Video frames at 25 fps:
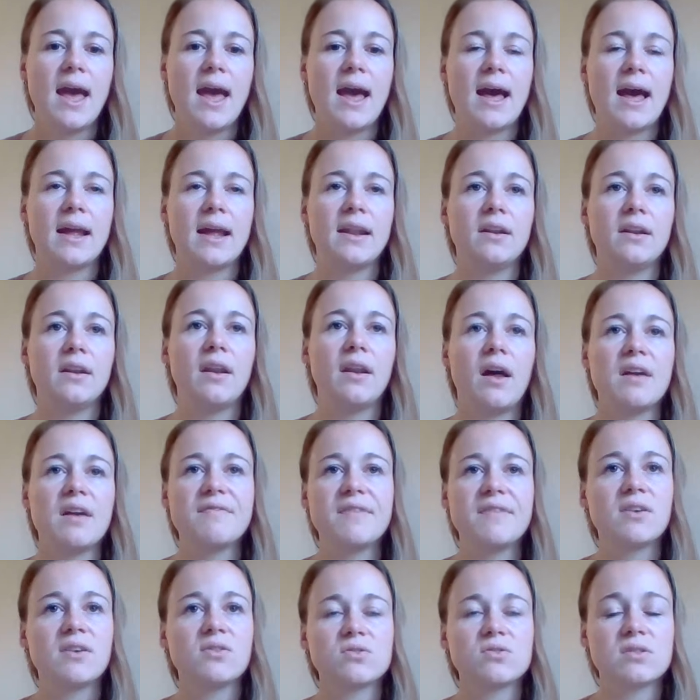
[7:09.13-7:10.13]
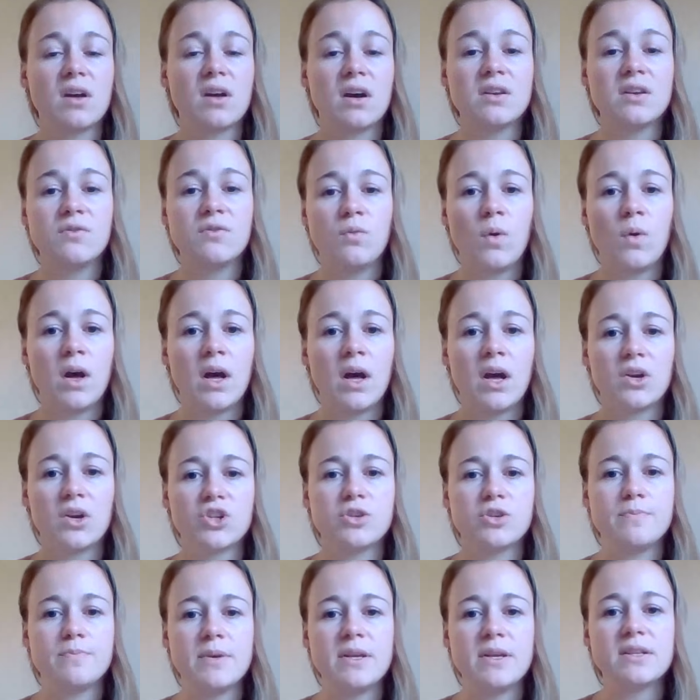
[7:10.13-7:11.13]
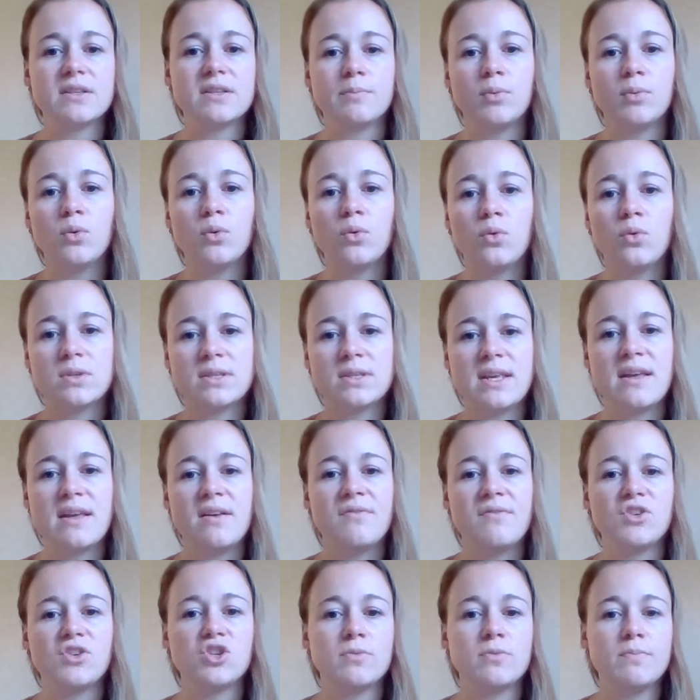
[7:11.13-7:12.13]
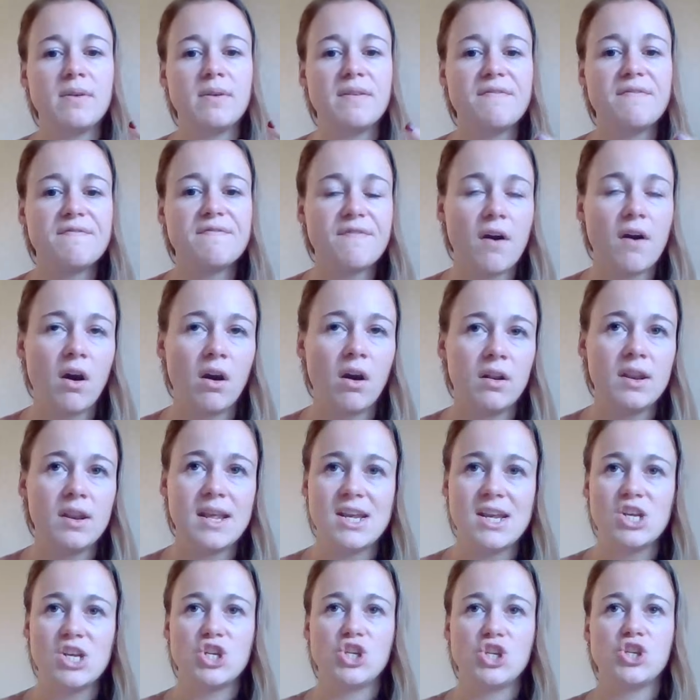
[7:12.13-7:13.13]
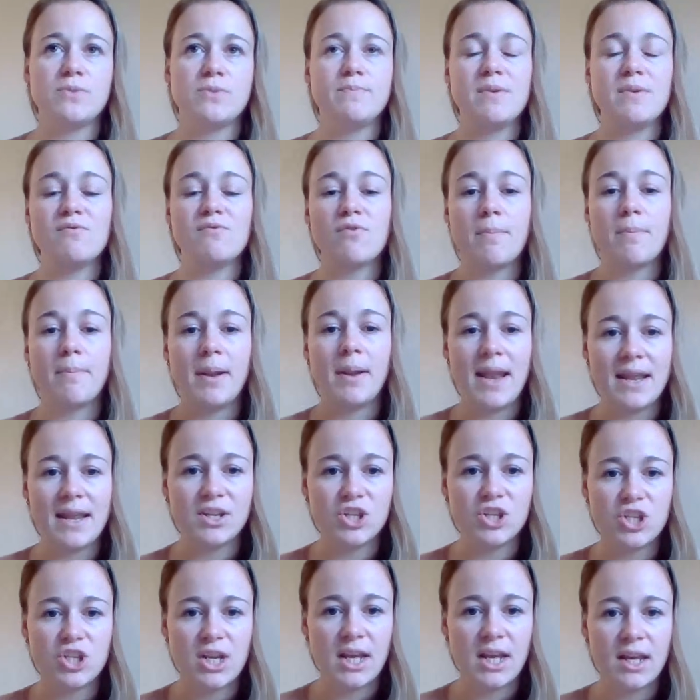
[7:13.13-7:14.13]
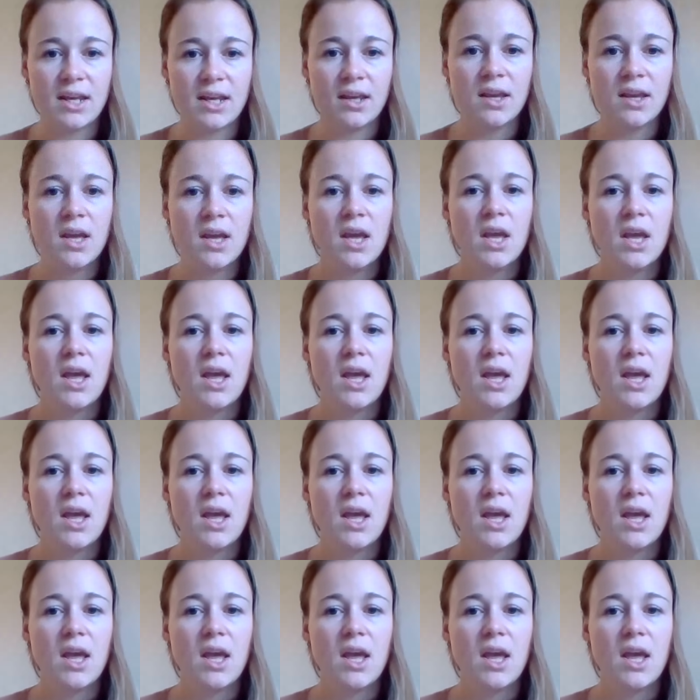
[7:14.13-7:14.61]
And life outside of work should be supportive, it should be fun, it should be replenishing.